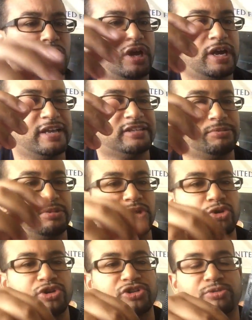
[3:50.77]
I guess I'm a
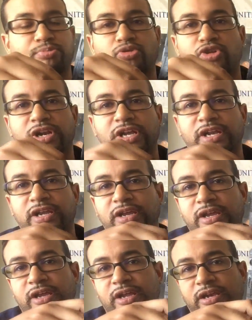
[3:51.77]
little disappointed
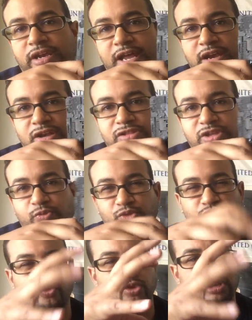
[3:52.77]
that nothing
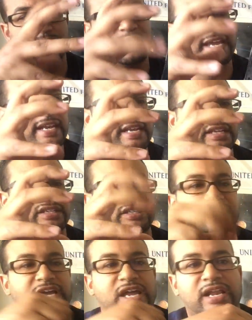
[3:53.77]
was really painted. It's
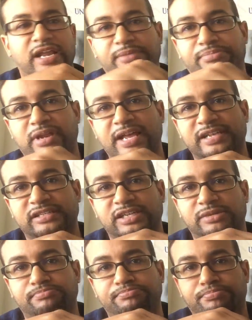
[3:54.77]
just kind of like
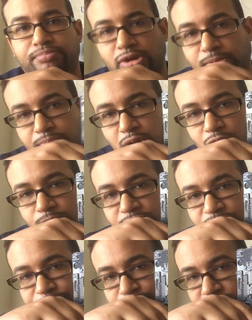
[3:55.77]
plastic
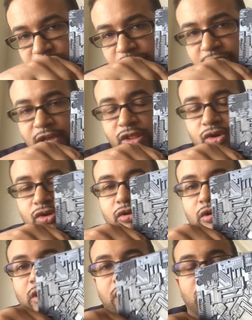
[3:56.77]
compartments put together.
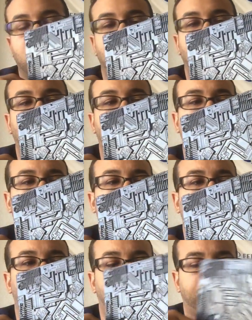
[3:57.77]

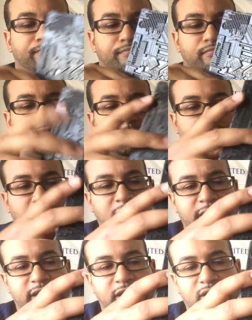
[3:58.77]
The
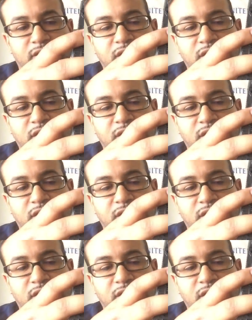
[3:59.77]
lighting